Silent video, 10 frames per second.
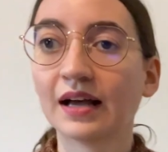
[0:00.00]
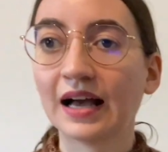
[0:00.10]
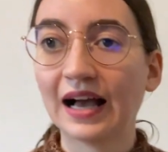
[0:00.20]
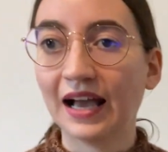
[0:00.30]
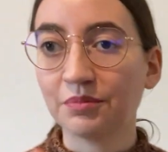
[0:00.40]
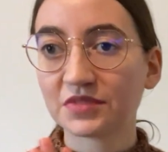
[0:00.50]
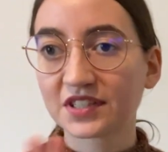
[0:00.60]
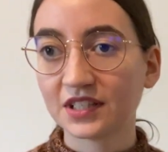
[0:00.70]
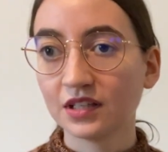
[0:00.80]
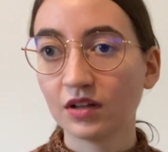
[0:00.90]
I'm
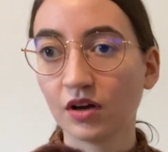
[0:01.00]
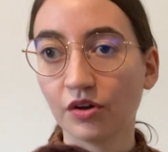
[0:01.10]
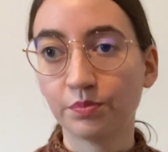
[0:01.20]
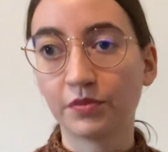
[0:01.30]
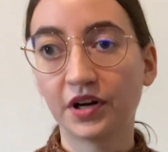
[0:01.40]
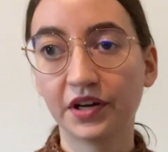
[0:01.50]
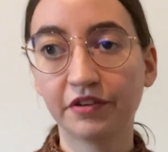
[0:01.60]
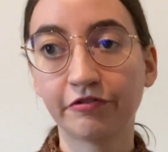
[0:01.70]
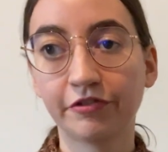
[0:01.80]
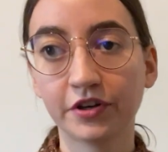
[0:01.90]
still on my
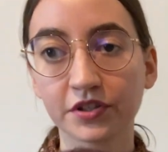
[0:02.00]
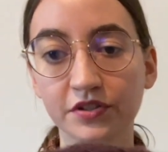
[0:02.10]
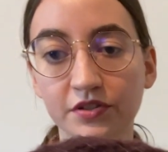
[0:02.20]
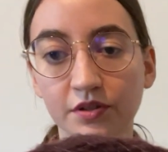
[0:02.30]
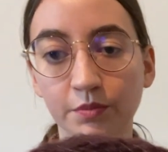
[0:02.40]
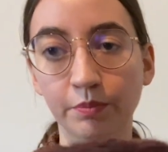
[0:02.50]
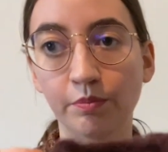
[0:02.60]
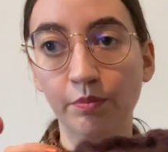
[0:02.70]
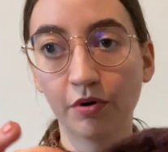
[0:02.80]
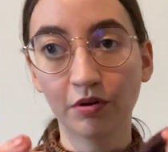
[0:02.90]
first
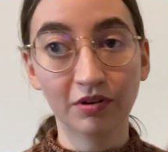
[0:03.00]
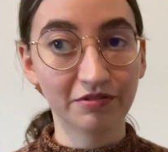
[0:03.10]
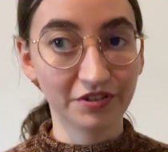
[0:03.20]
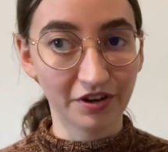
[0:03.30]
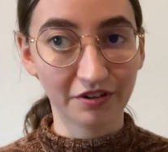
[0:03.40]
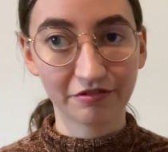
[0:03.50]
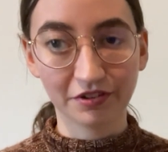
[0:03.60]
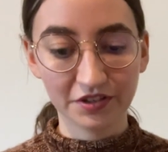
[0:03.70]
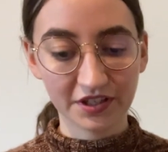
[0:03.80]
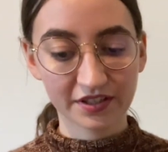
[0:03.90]
ball of yarn for
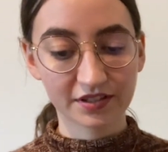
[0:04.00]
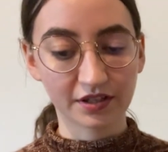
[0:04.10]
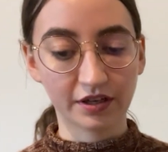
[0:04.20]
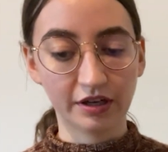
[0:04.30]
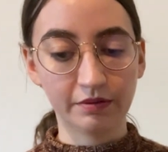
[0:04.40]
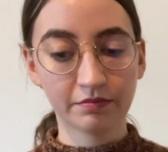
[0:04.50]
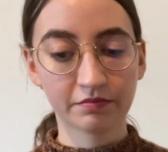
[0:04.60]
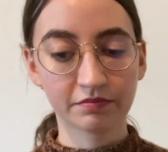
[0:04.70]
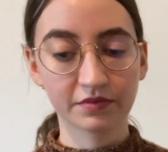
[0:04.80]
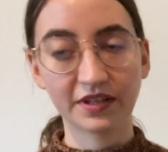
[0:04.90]
this.
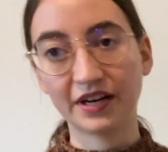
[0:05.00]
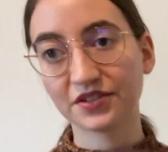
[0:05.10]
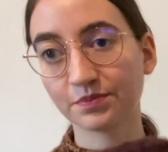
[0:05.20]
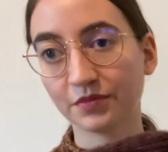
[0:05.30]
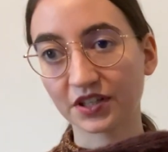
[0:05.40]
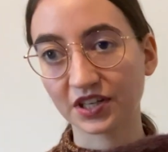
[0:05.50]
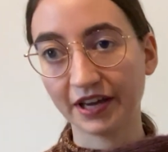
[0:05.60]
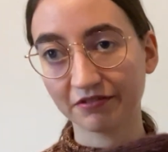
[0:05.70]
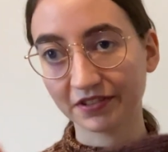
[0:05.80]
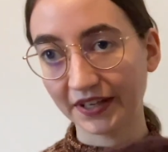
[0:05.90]
There isn't much
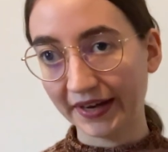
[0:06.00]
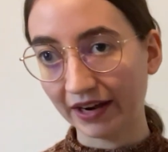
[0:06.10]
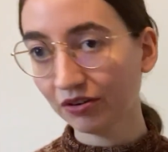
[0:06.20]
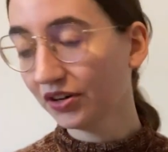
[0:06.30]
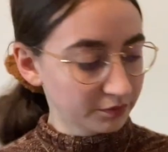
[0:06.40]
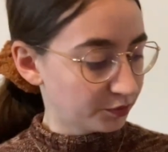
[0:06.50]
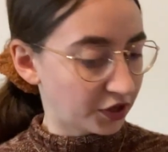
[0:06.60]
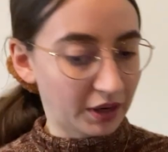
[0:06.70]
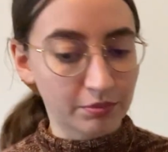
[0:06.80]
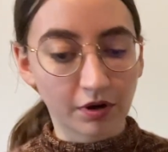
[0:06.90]
left now, but I
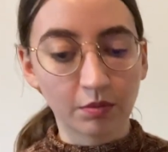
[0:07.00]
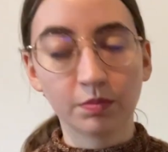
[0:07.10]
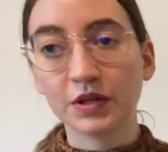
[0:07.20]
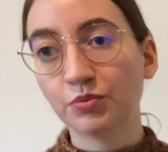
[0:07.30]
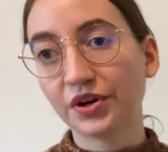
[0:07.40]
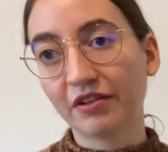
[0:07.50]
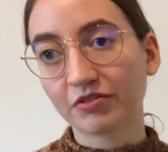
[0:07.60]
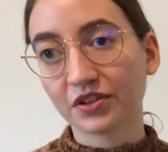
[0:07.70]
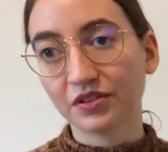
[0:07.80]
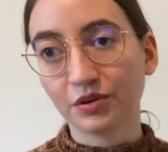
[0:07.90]
probably would have
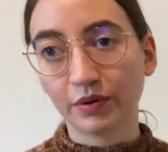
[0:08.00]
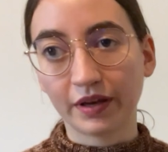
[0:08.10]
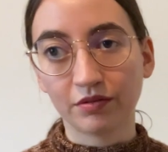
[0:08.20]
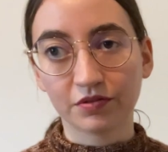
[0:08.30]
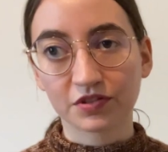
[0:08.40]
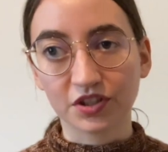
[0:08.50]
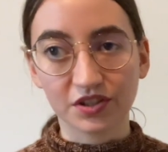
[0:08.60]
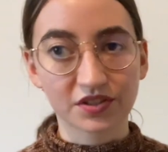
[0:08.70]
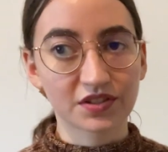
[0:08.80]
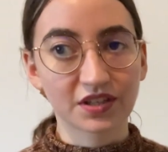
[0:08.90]
gotten away with
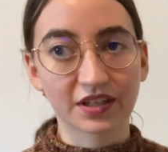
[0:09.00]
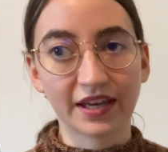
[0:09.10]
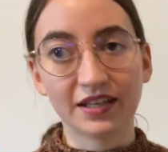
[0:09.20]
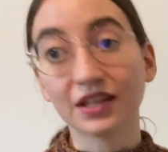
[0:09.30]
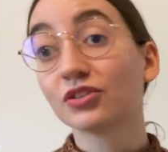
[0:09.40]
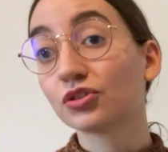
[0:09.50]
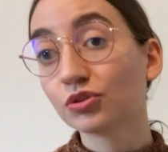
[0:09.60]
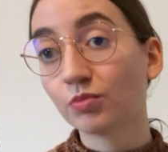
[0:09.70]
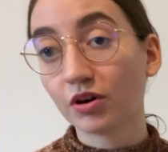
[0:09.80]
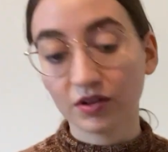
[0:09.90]
just getting 2
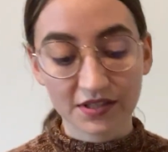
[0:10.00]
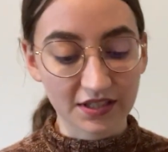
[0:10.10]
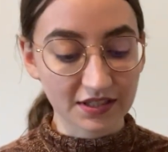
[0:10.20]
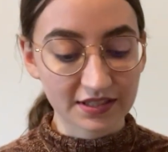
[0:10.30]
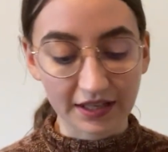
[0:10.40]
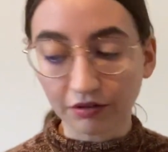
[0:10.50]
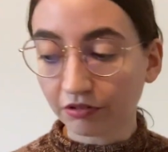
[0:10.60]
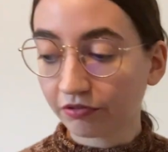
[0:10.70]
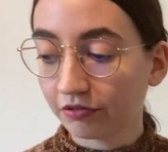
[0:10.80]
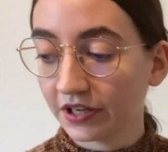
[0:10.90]
balls instead of
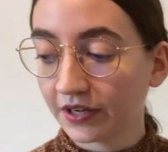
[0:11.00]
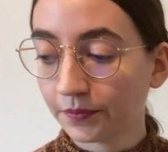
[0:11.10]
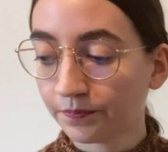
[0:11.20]
3.